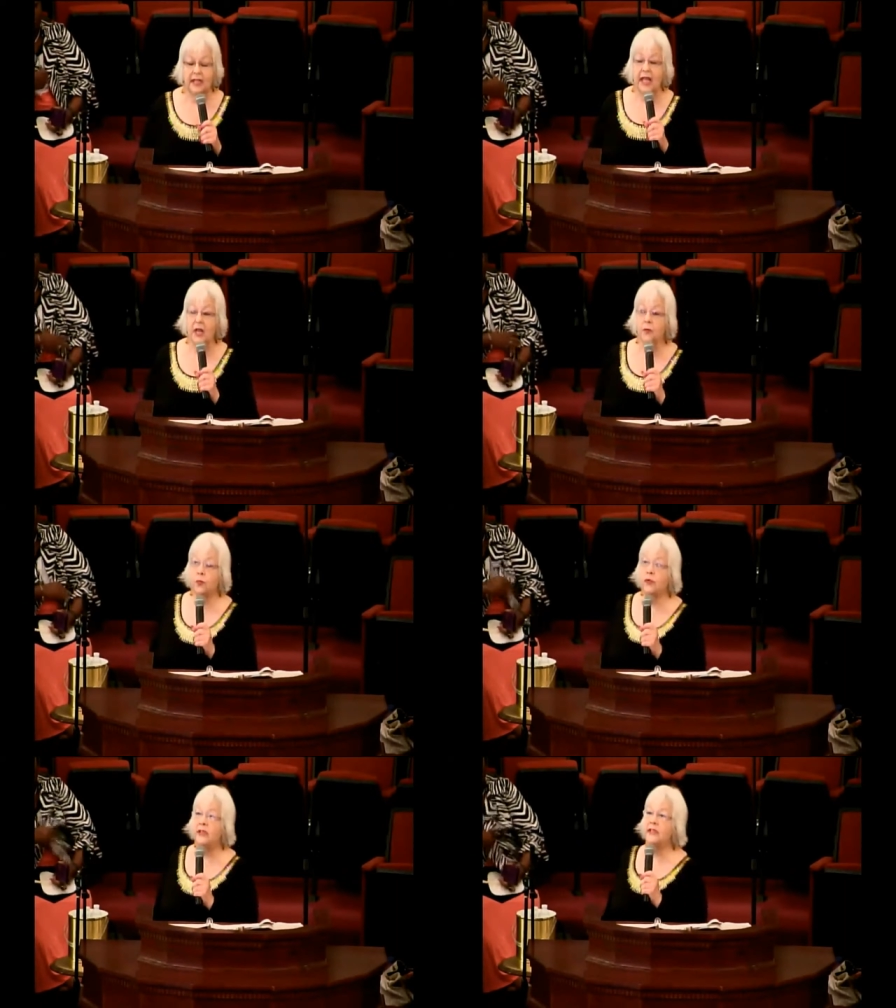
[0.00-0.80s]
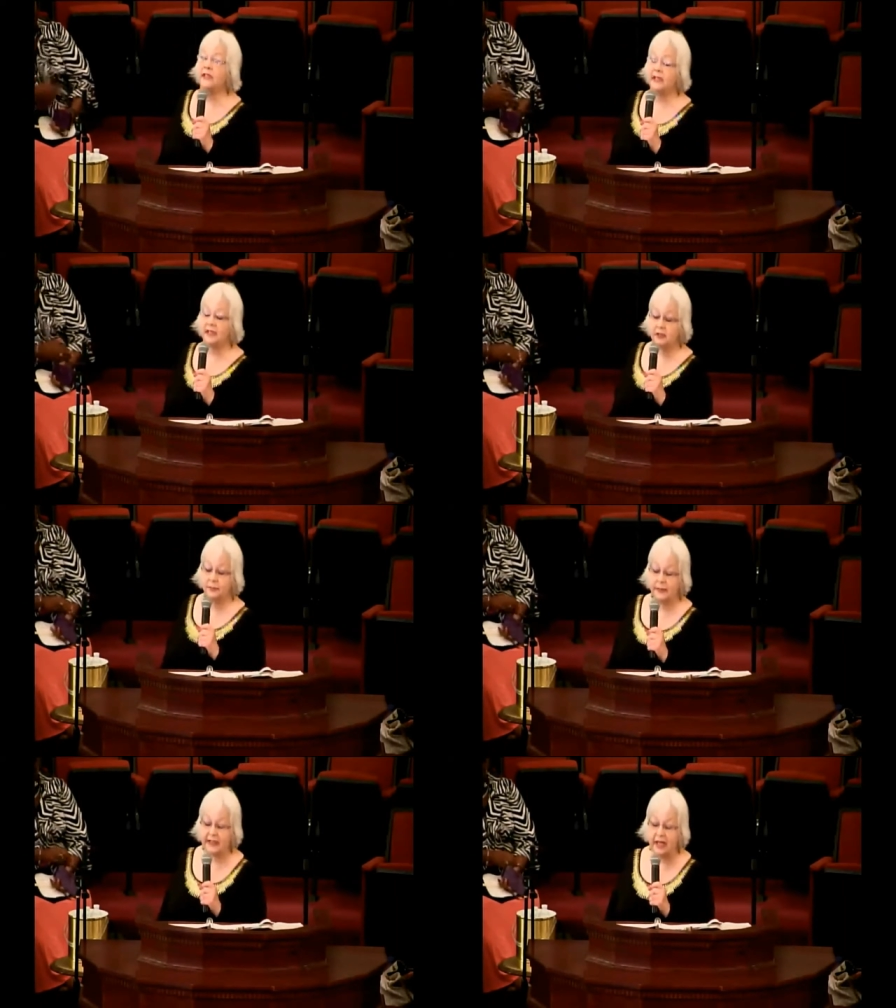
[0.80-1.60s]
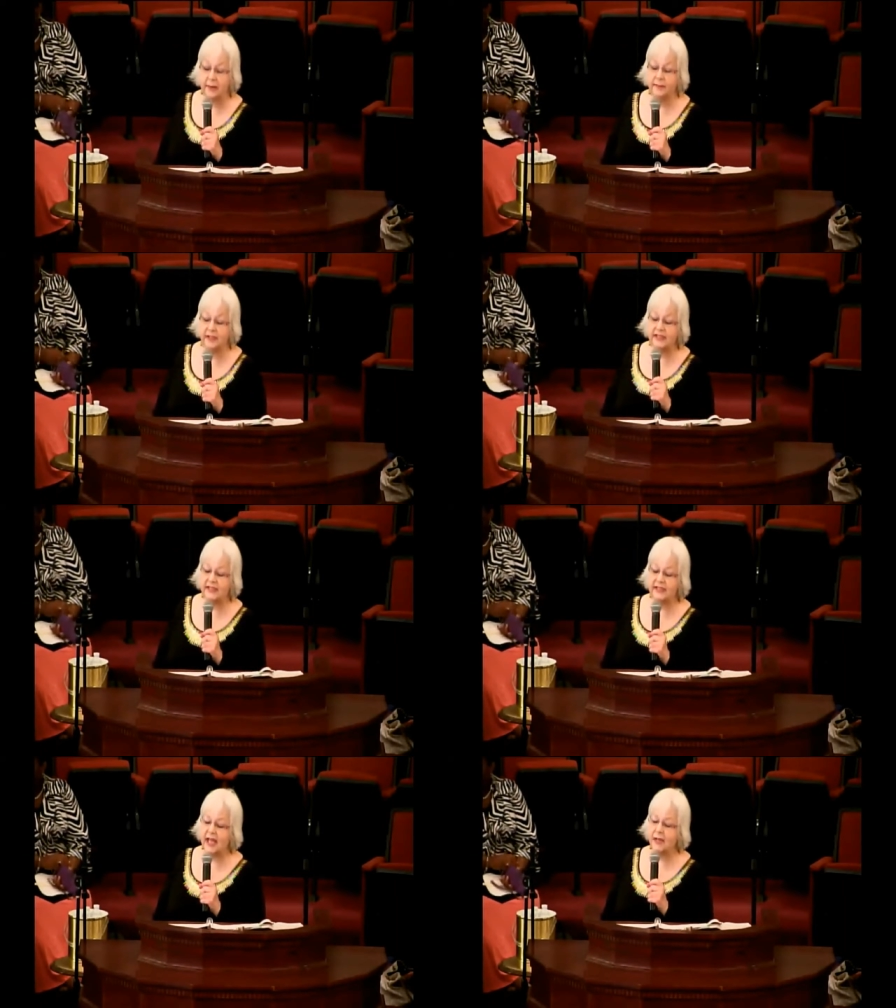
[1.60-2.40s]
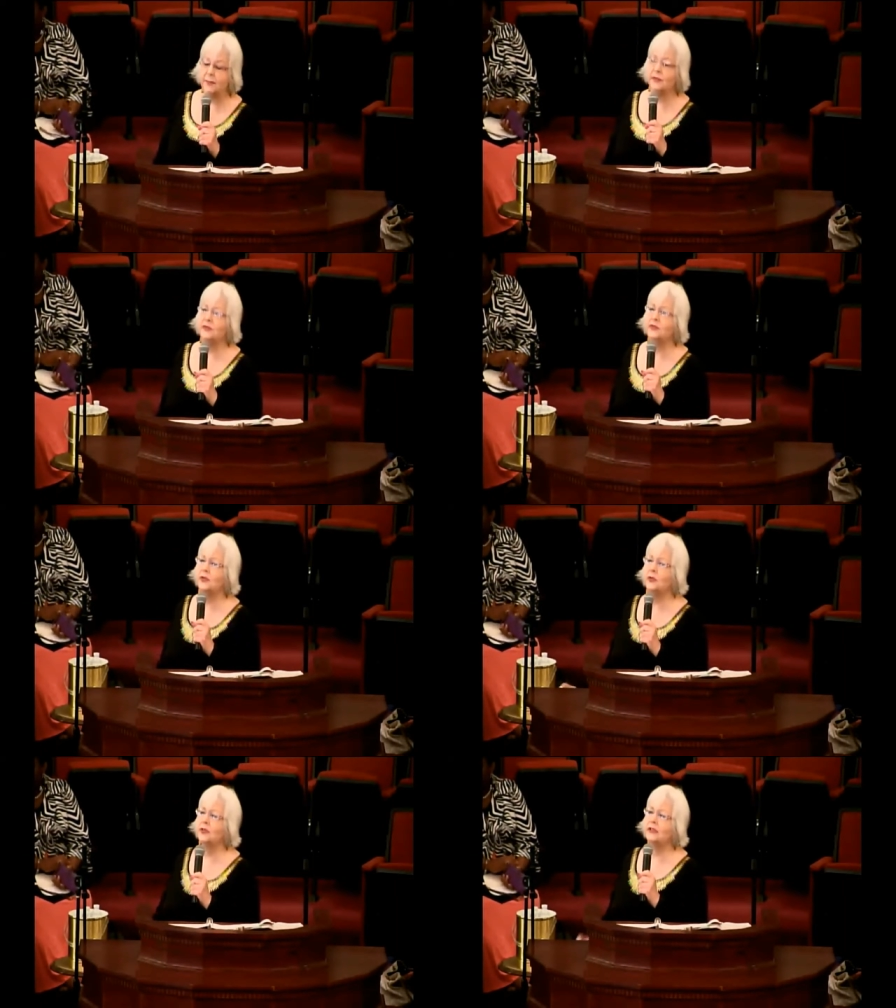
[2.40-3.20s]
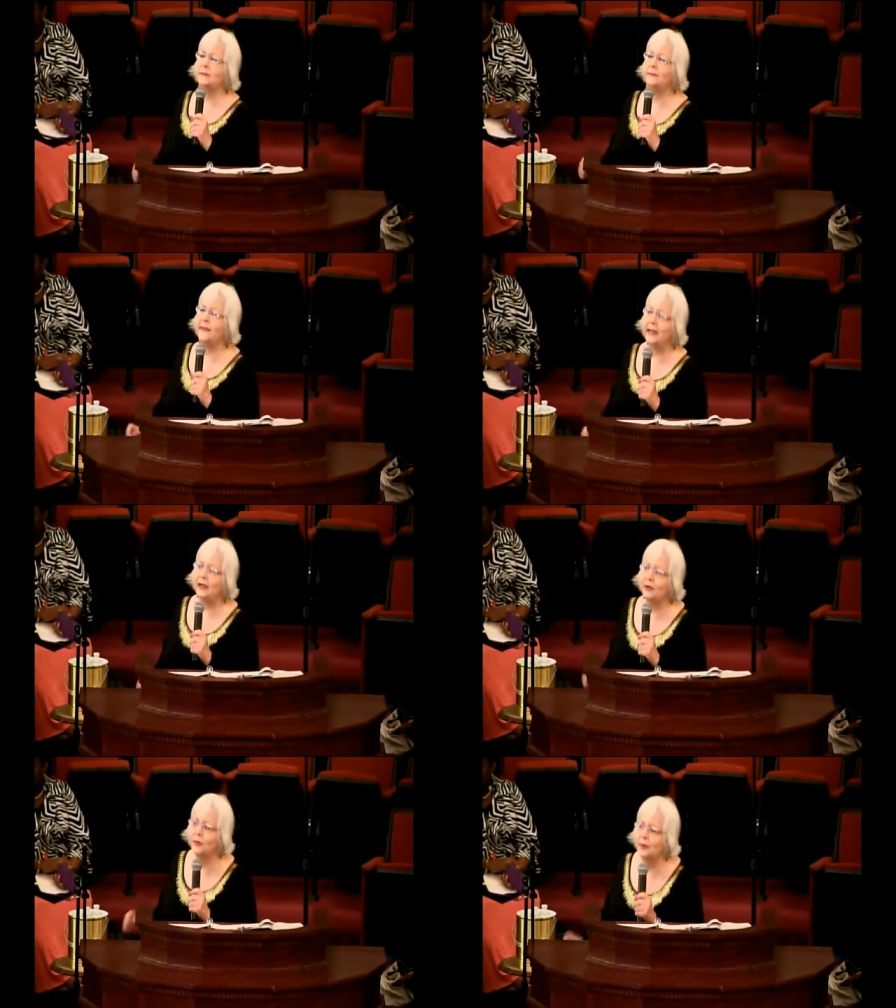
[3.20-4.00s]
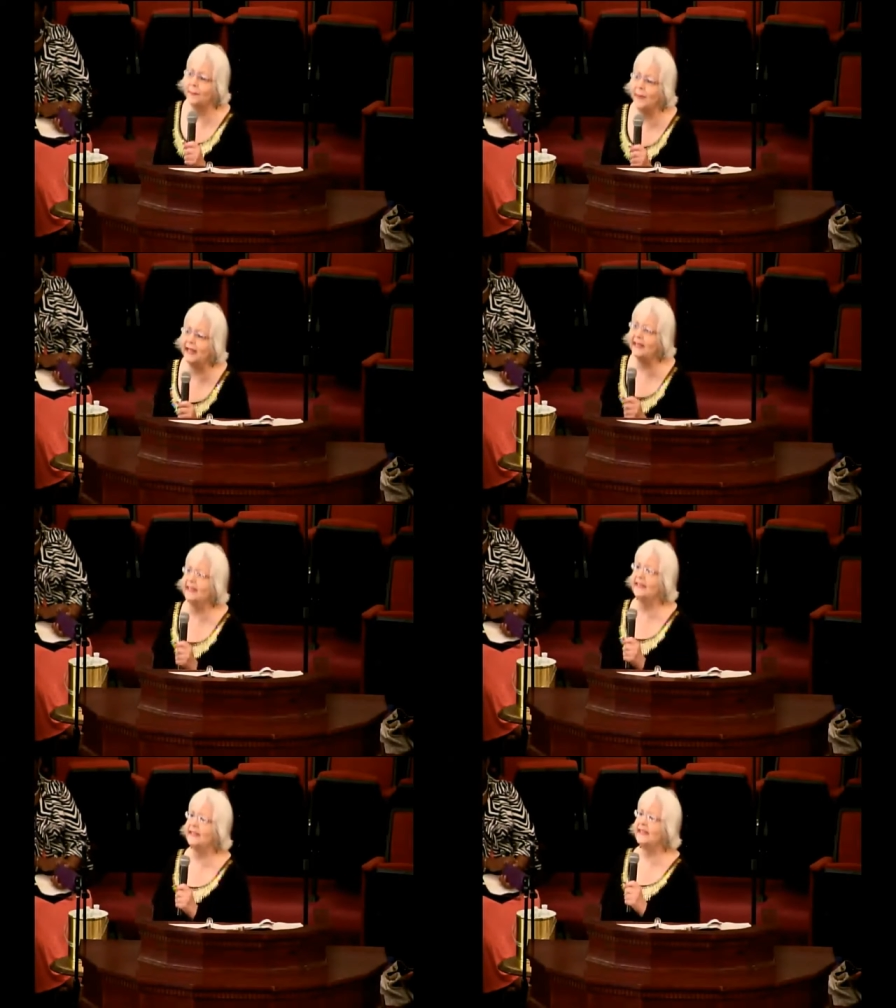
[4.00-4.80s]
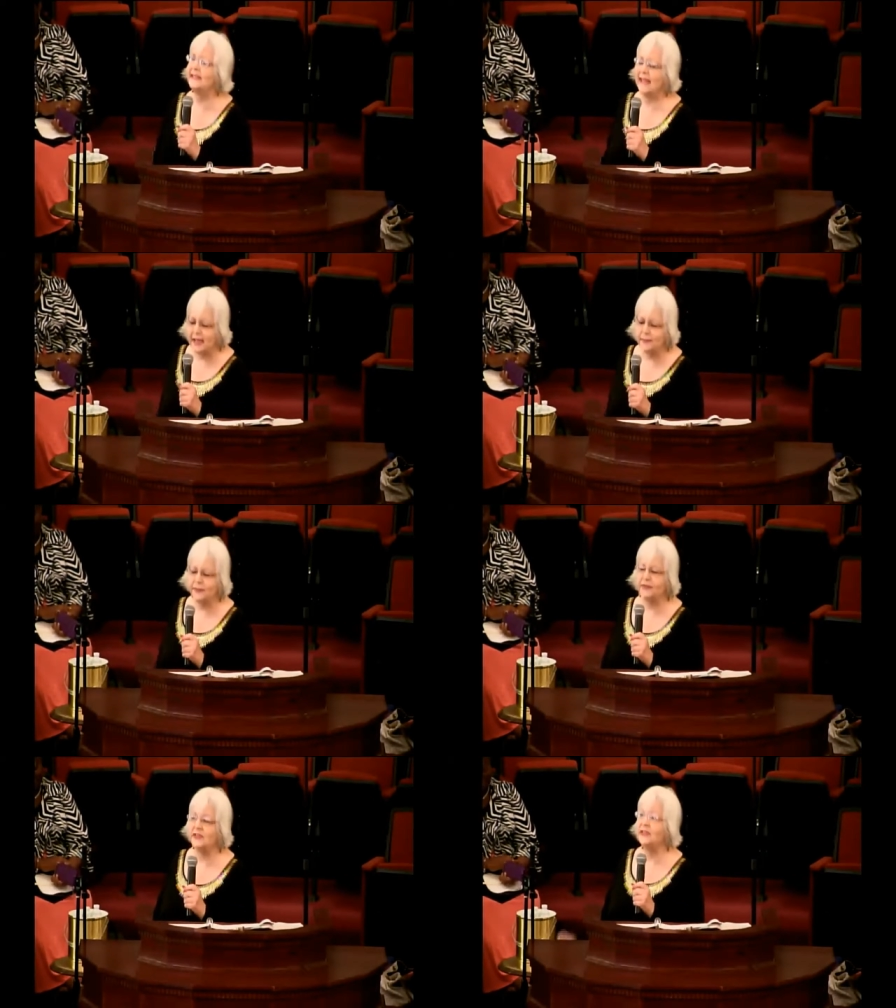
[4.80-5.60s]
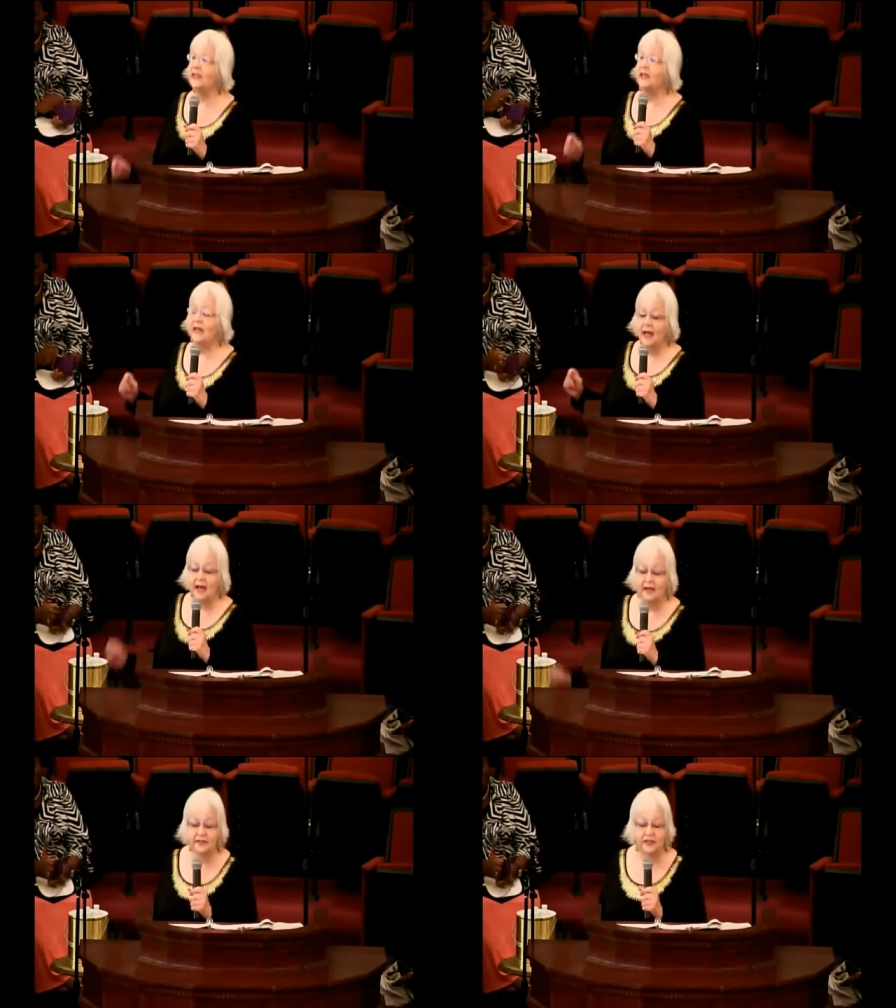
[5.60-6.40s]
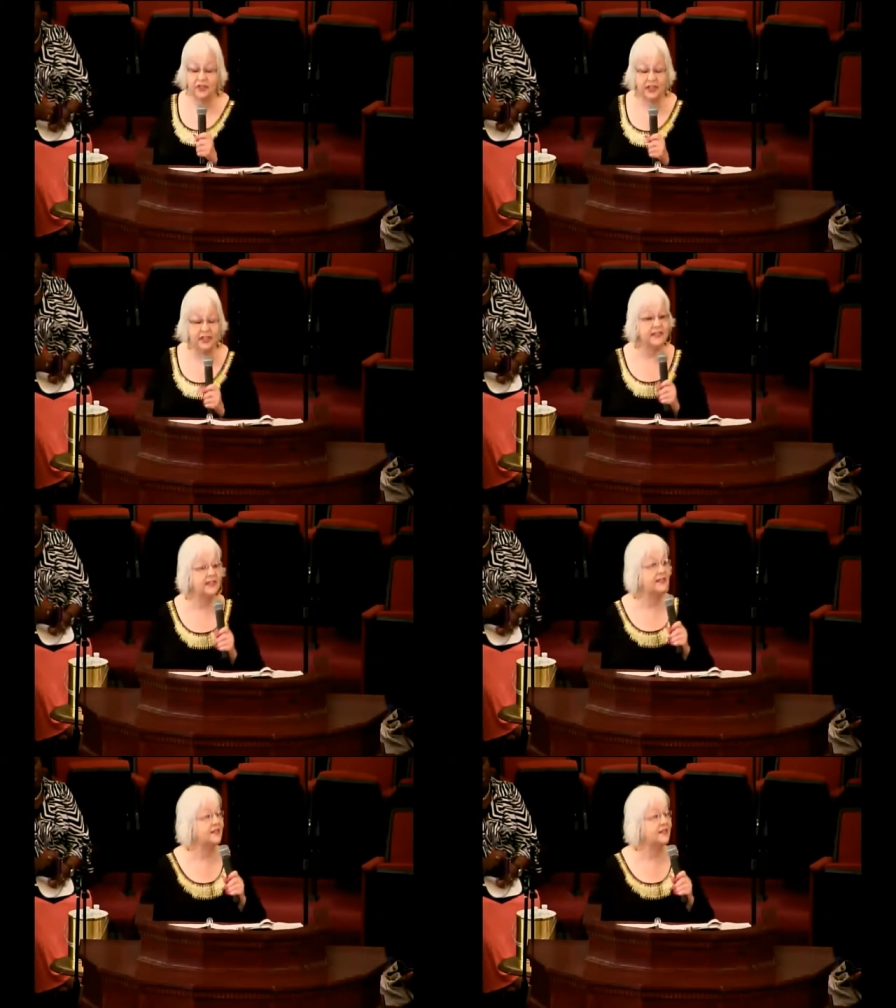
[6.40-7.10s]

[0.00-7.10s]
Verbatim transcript: And we need to become disciples who are, who are making disciples of Jesus